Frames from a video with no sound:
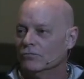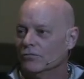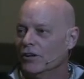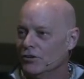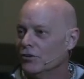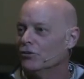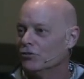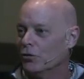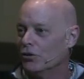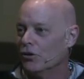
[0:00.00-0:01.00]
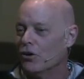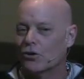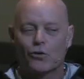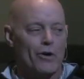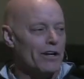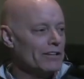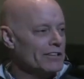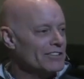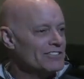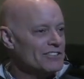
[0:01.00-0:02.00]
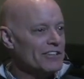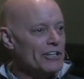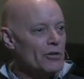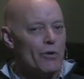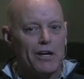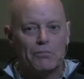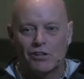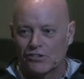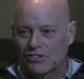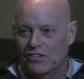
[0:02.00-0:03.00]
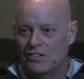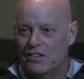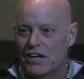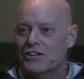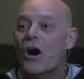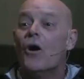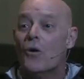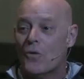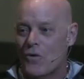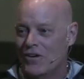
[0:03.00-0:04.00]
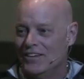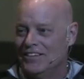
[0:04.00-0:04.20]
Right? You know the story. They all quietly slink away because they know.